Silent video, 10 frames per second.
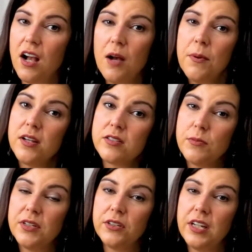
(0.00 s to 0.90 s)
a
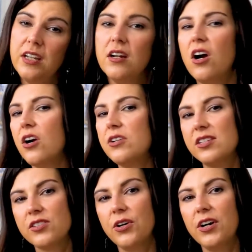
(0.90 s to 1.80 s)
possibility, or
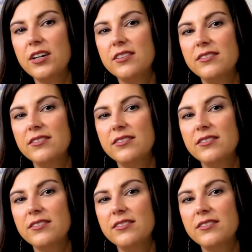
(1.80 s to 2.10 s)
discard.